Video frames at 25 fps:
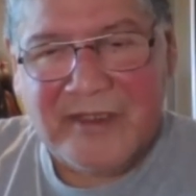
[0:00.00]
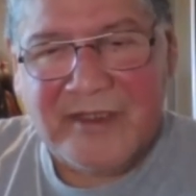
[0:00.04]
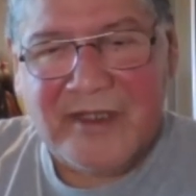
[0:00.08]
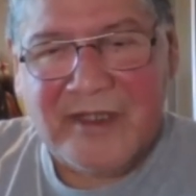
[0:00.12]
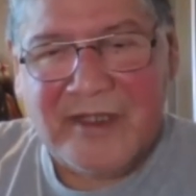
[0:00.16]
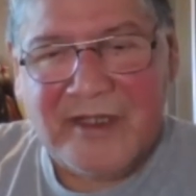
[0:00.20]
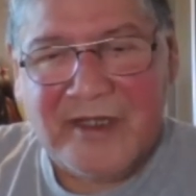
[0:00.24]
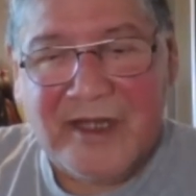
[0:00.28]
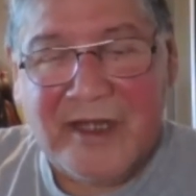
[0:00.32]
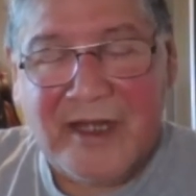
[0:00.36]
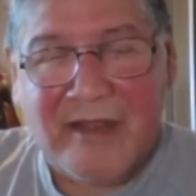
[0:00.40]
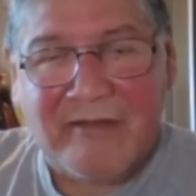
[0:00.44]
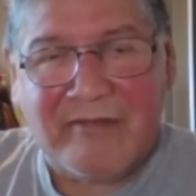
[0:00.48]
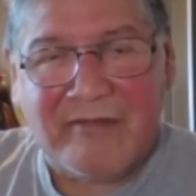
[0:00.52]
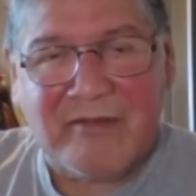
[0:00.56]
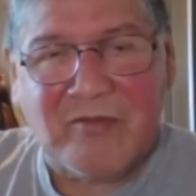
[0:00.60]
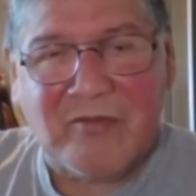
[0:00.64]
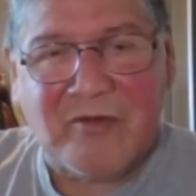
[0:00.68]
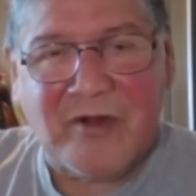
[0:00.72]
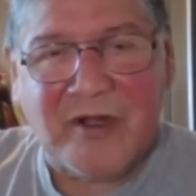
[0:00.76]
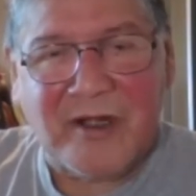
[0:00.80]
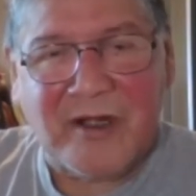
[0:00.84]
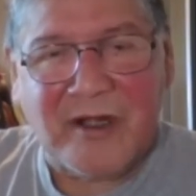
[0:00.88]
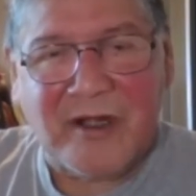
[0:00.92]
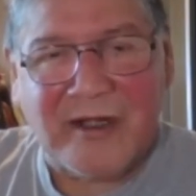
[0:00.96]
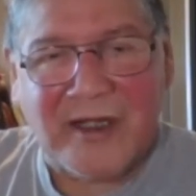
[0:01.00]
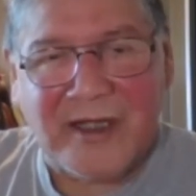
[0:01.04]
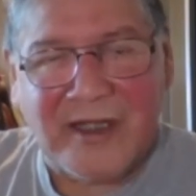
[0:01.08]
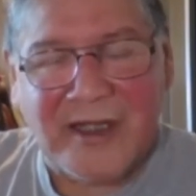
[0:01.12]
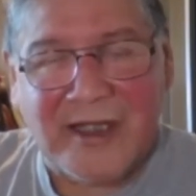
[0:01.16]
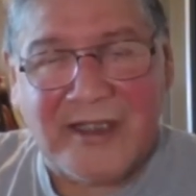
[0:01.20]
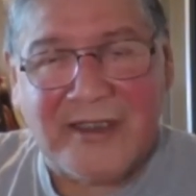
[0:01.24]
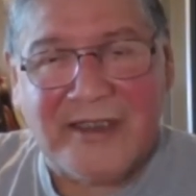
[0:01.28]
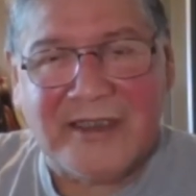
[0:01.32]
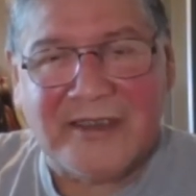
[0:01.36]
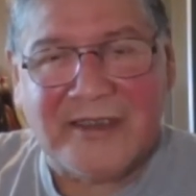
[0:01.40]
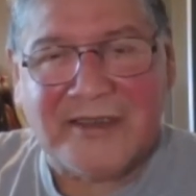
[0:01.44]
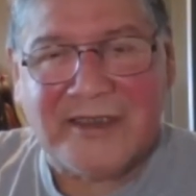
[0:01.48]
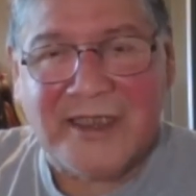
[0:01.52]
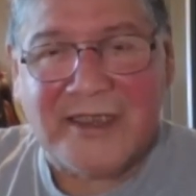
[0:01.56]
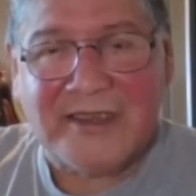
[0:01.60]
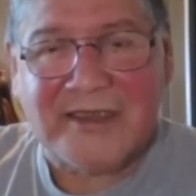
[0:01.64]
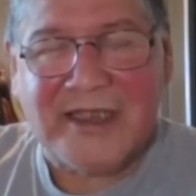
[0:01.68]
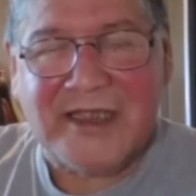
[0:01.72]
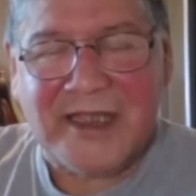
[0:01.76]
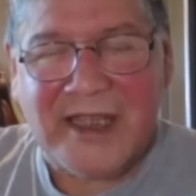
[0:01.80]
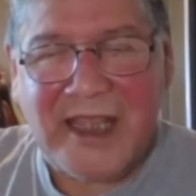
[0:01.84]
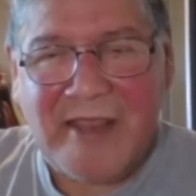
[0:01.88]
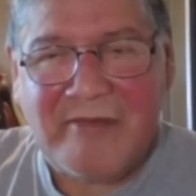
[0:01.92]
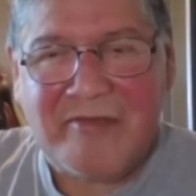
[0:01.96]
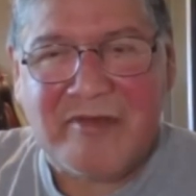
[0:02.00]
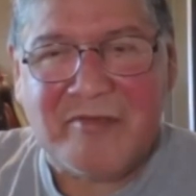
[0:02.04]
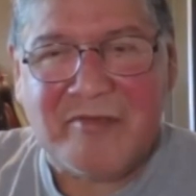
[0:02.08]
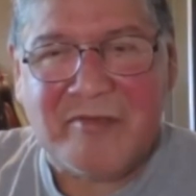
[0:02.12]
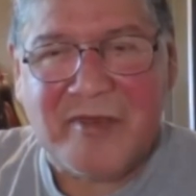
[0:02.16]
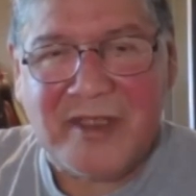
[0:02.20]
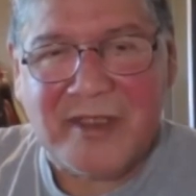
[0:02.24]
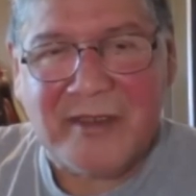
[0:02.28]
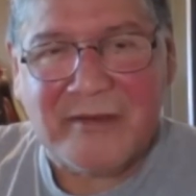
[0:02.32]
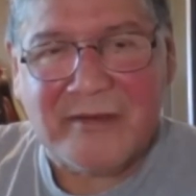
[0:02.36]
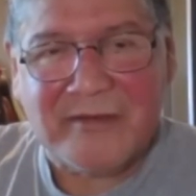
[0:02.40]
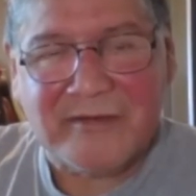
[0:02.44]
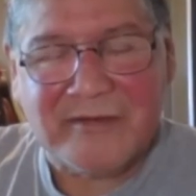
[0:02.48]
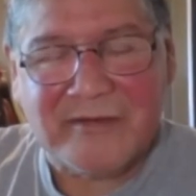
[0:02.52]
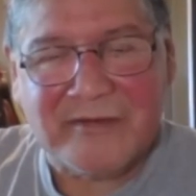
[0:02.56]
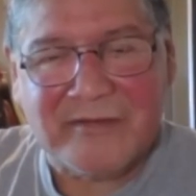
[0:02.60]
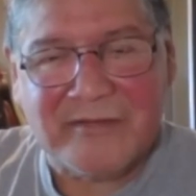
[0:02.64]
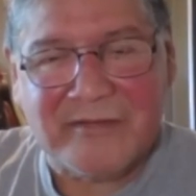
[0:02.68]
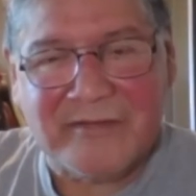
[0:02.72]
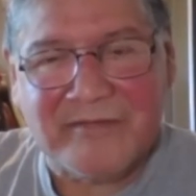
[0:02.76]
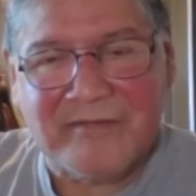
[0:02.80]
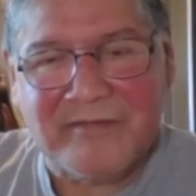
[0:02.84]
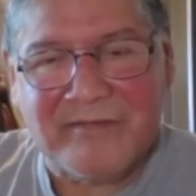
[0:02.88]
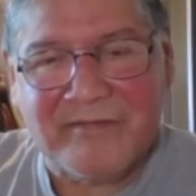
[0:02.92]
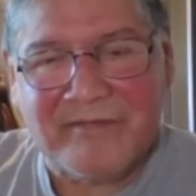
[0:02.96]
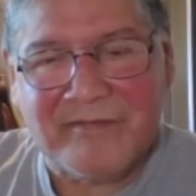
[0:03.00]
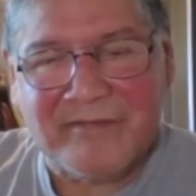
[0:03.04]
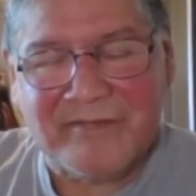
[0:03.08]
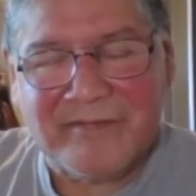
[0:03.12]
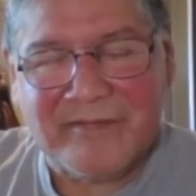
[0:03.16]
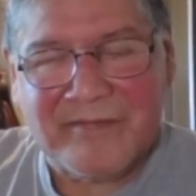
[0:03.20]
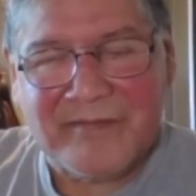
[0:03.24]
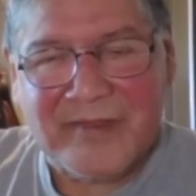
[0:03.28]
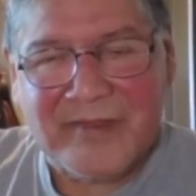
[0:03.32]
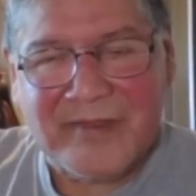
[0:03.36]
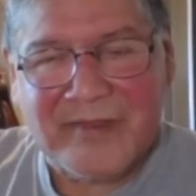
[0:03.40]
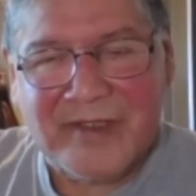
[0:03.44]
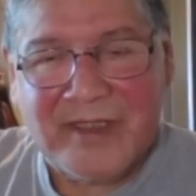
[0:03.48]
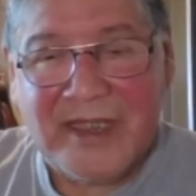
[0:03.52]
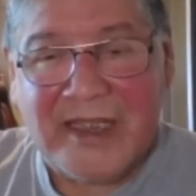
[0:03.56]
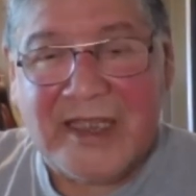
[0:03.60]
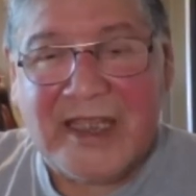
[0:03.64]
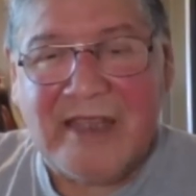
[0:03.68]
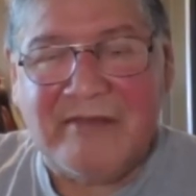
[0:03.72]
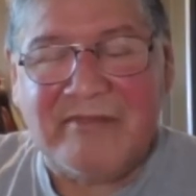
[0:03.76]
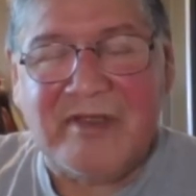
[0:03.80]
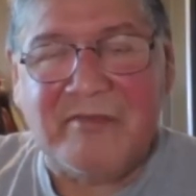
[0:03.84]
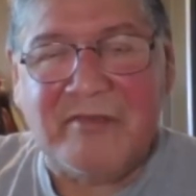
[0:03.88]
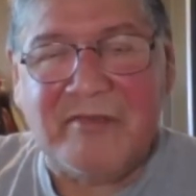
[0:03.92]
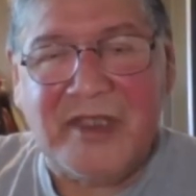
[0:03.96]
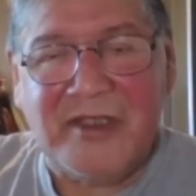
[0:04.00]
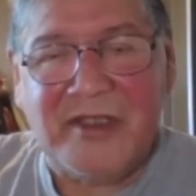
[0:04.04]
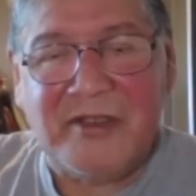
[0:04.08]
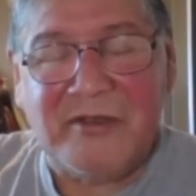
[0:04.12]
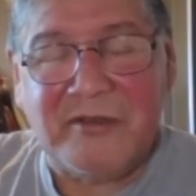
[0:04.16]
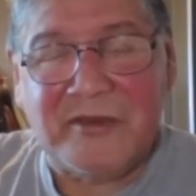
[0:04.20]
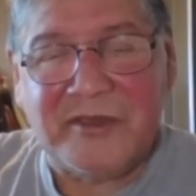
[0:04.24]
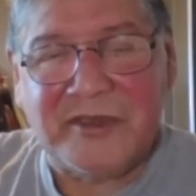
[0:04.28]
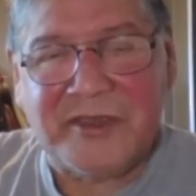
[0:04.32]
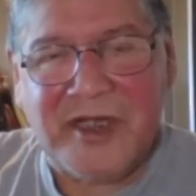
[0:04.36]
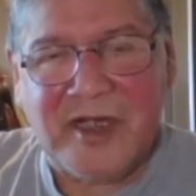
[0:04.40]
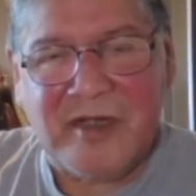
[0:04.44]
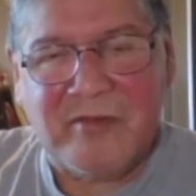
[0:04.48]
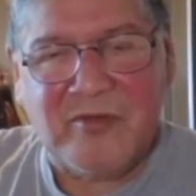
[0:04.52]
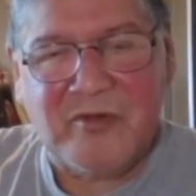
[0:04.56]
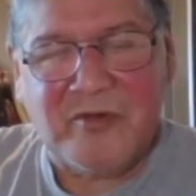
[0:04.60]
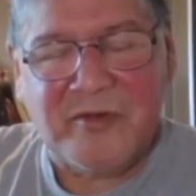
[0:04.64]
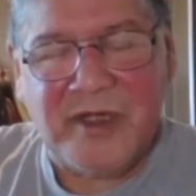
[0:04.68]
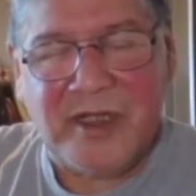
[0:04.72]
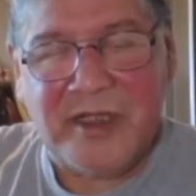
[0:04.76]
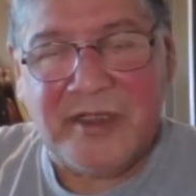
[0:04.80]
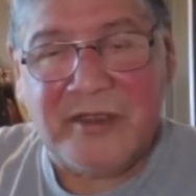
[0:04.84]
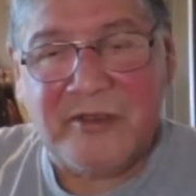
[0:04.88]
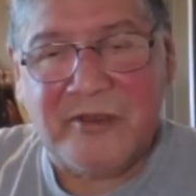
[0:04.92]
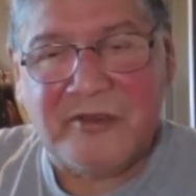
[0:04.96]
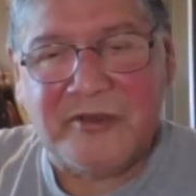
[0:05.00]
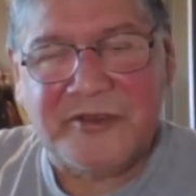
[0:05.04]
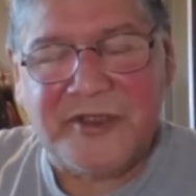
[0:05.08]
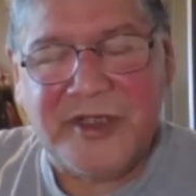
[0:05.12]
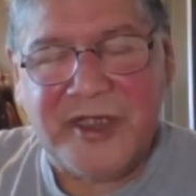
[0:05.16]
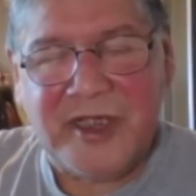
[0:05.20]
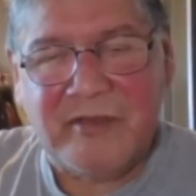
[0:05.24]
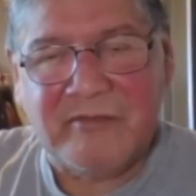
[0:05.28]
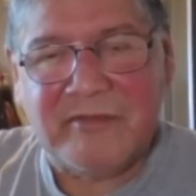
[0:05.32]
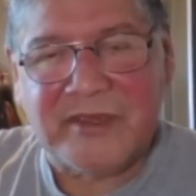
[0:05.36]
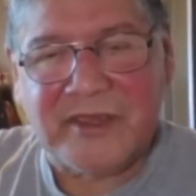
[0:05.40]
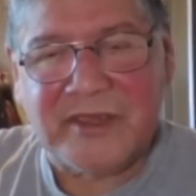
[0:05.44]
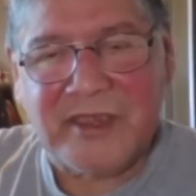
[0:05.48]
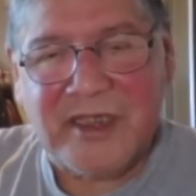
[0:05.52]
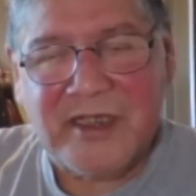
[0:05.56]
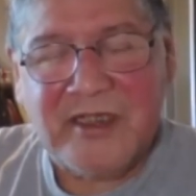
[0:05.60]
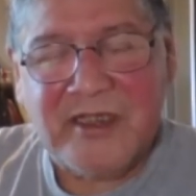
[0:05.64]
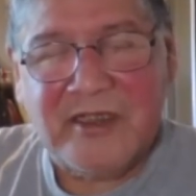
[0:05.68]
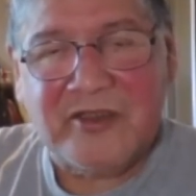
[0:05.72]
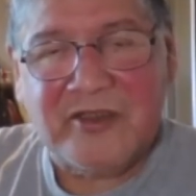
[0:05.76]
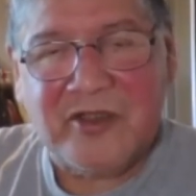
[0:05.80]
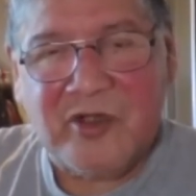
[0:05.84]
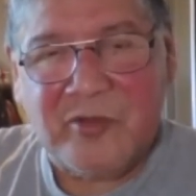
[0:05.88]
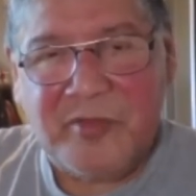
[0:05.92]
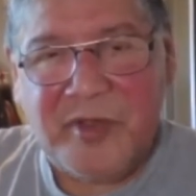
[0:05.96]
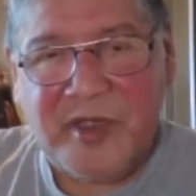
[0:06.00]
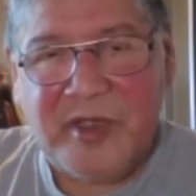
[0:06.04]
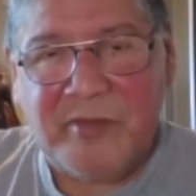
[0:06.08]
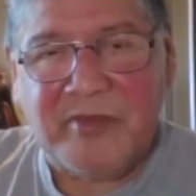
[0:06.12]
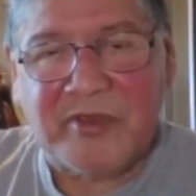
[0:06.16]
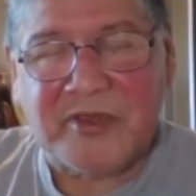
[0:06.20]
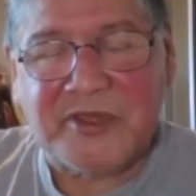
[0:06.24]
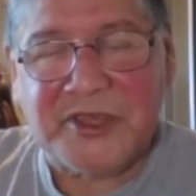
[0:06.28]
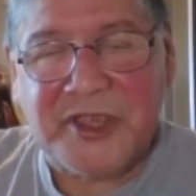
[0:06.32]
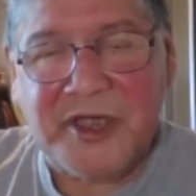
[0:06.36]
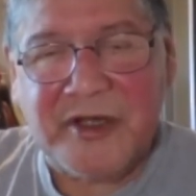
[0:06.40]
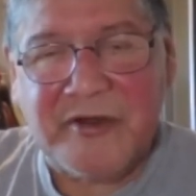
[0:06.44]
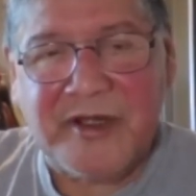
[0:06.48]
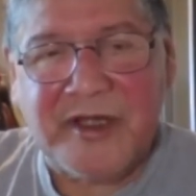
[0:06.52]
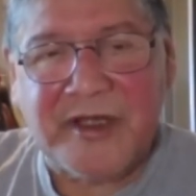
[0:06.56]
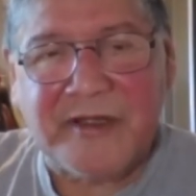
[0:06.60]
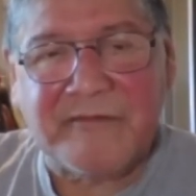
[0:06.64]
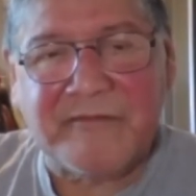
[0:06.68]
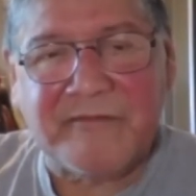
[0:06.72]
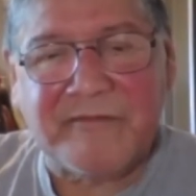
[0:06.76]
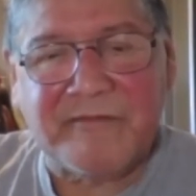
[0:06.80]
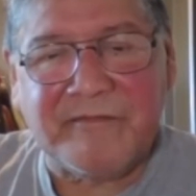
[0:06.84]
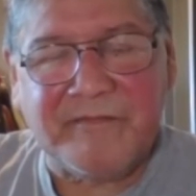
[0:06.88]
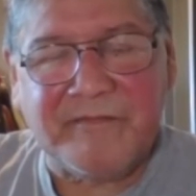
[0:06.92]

I didn't have to work hard to get these things. They came to me. They came to me through ceremony, through dreams, through people sharing,